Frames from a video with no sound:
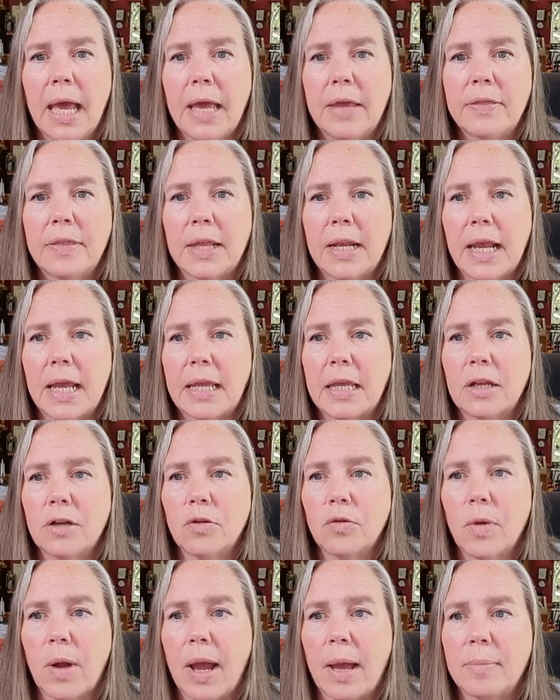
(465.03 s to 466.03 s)
Then I can
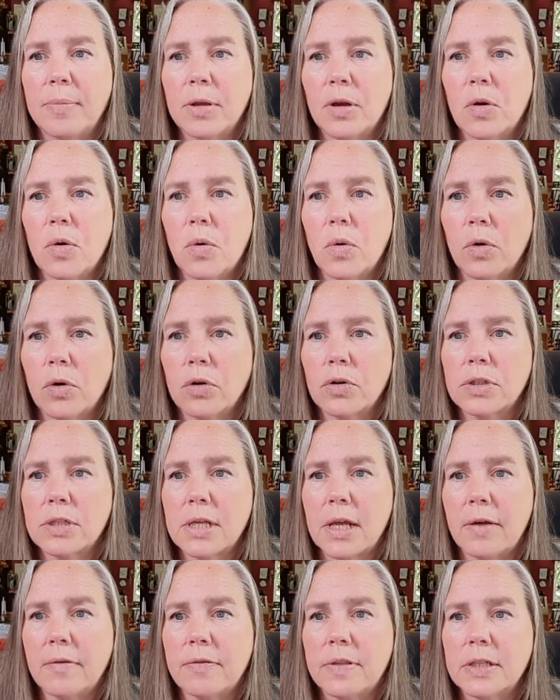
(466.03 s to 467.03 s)
grab the corners
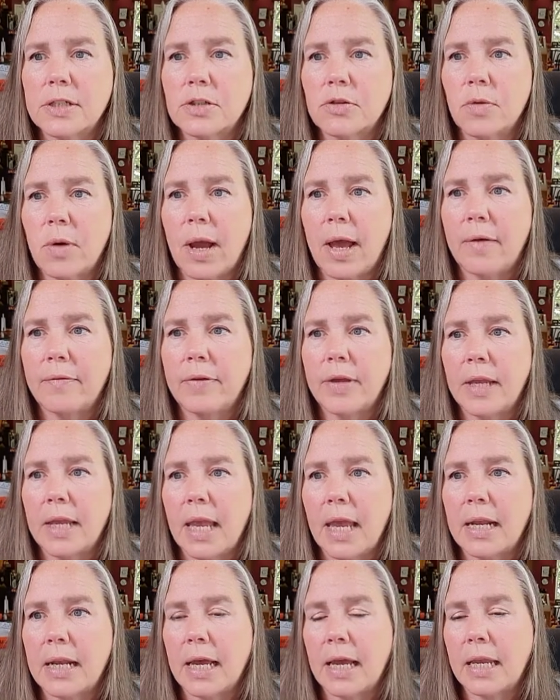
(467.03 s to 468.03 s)
of this graphic
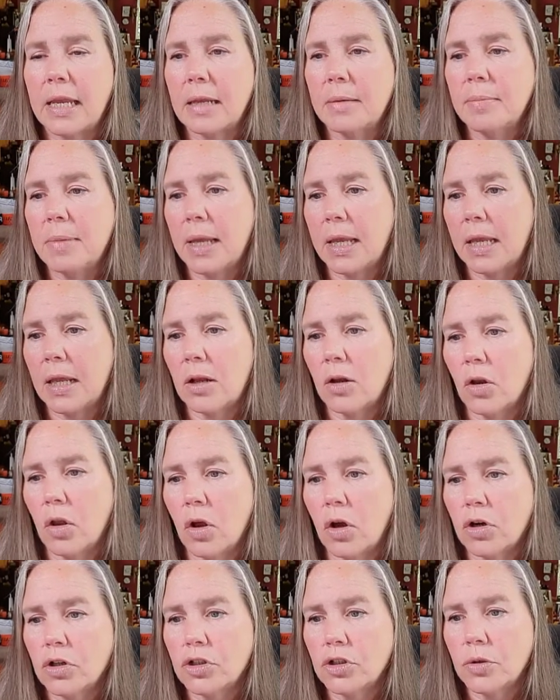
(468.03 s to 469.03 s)
and I can make it
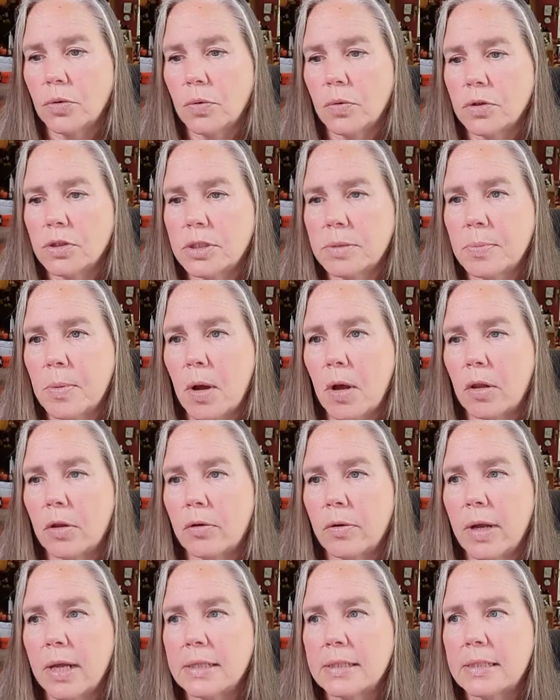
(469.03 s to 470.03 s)
larger or
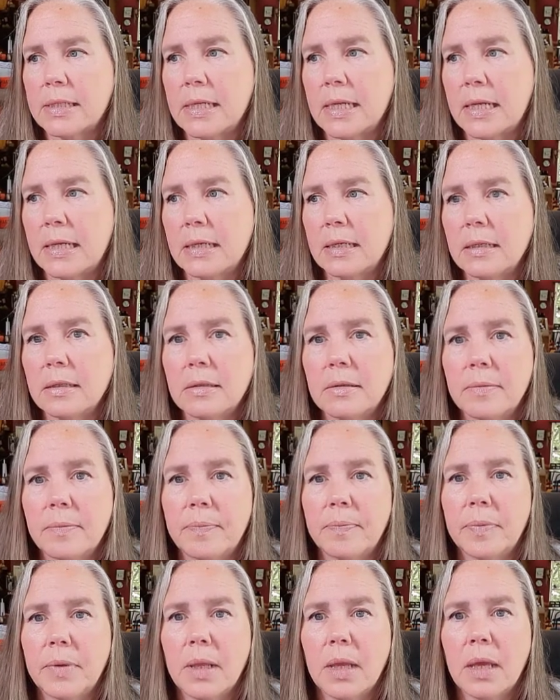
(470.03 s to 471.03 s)
smaller as needed.
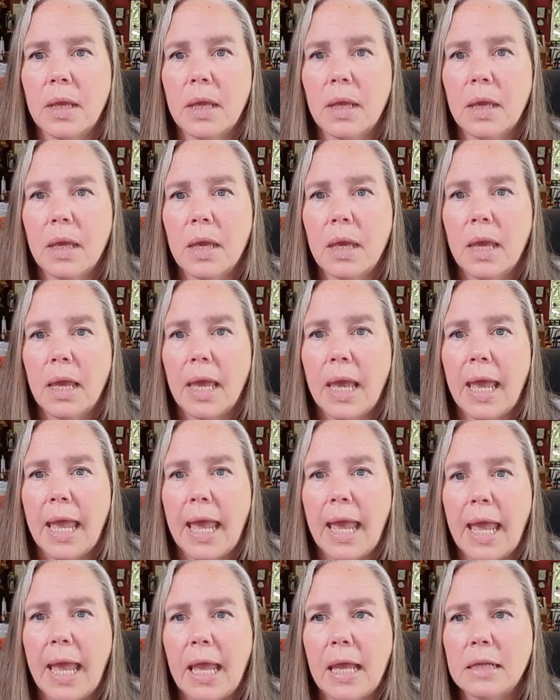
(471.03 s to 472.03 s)

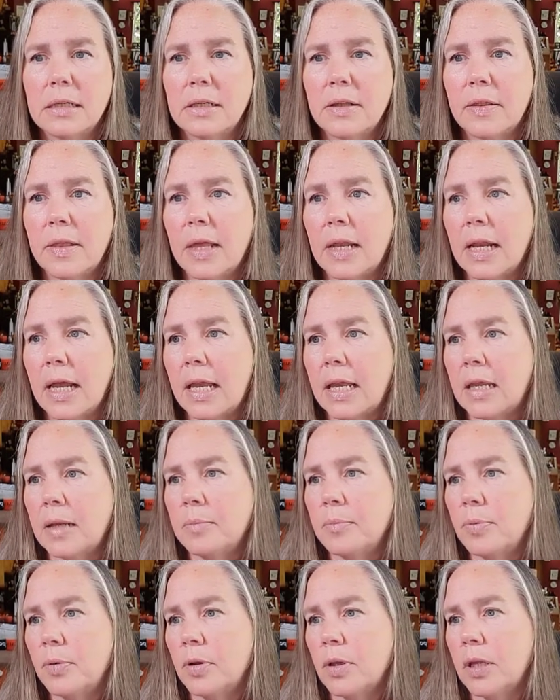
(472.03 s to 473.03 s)
And then I
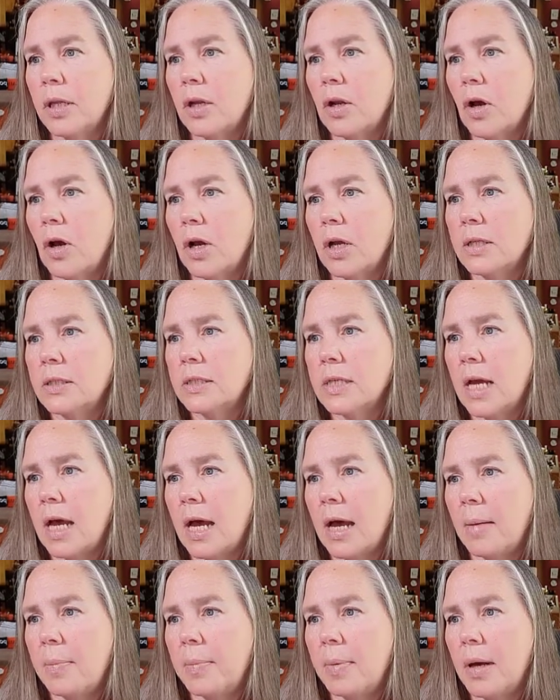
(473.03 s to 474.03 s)
can pull it on
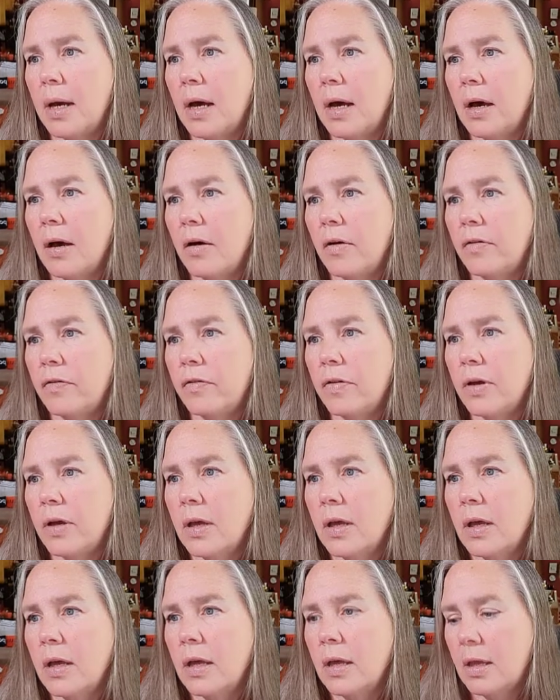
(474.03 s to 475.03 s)
top of
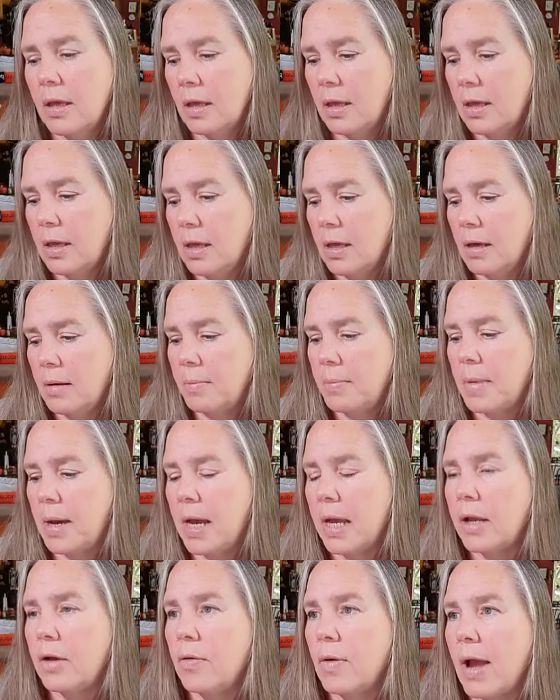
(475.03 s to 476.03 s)

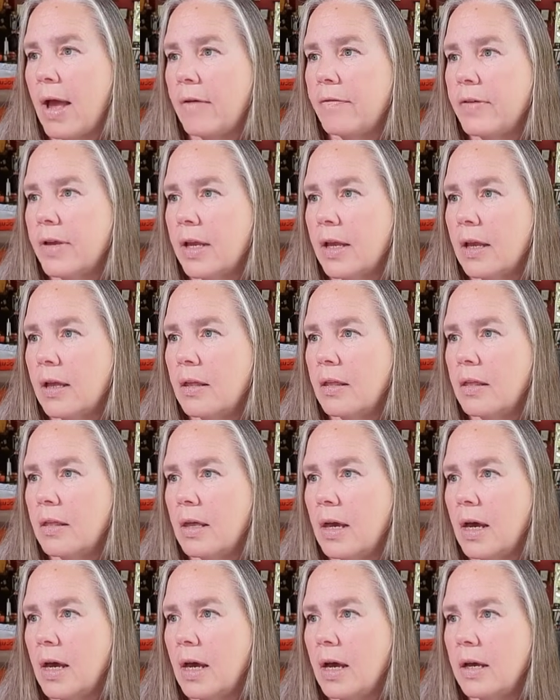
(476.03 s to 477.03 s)
my graphic
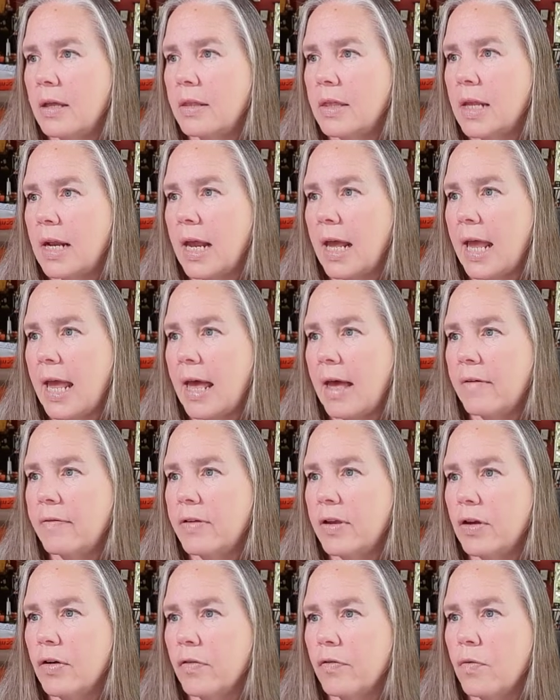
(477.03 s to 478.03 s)
that I have
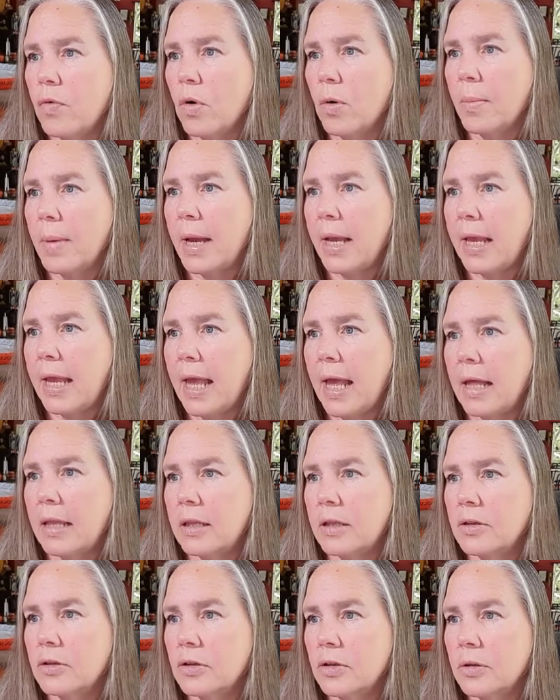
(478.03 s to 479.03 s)
here for my
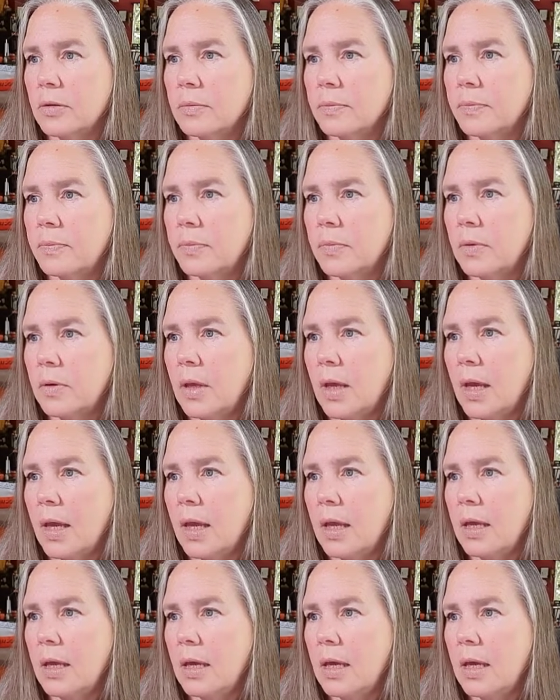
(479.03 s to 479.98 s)
calendar. Okay.